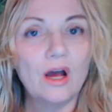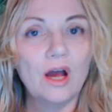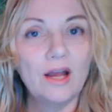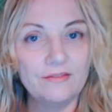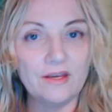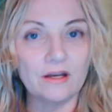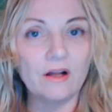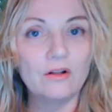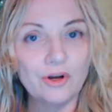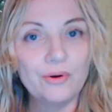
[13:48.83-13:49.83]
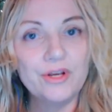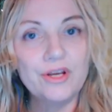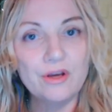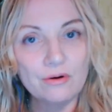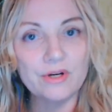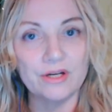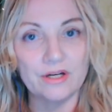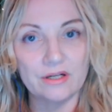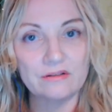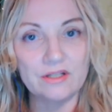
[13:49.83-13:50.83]
I think I'll go to
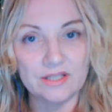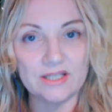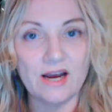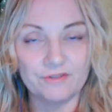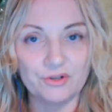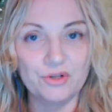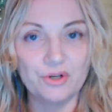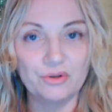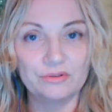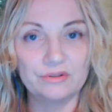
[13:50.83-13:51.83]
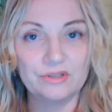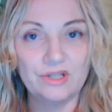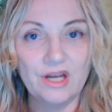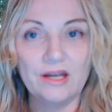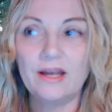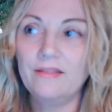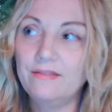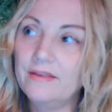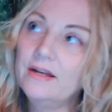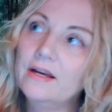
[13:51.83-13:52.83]
yoga this afternoon.
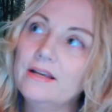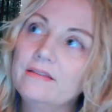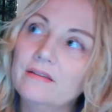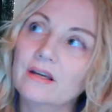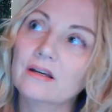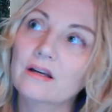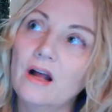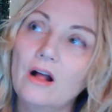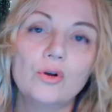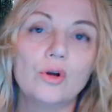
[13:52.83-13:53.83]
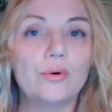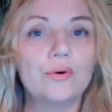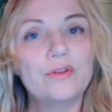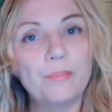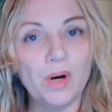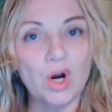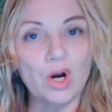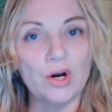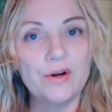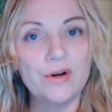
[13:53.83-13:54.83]
And then I think I'll go to the
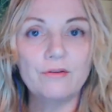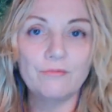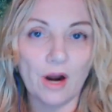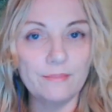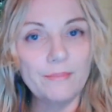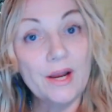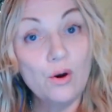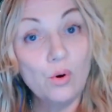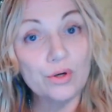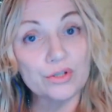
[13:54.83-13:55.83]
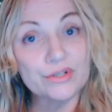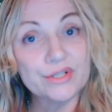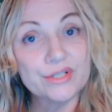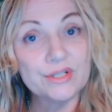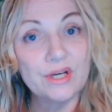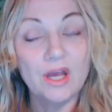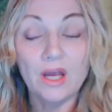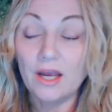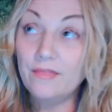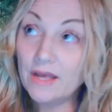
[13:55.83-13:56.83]
barn and ride my horse.
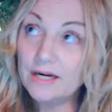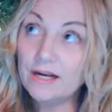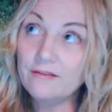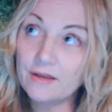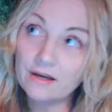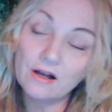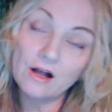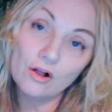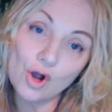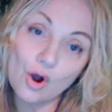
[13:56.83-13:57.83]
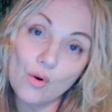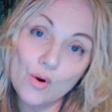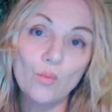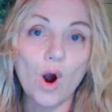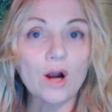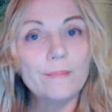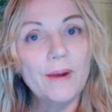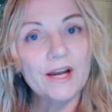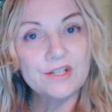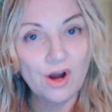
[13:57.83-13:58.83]
And then I think I'll go and walk
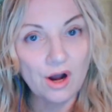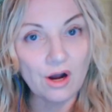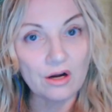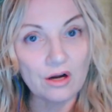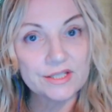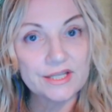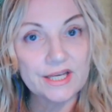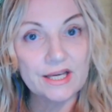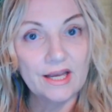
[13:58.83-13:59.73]
my dogs.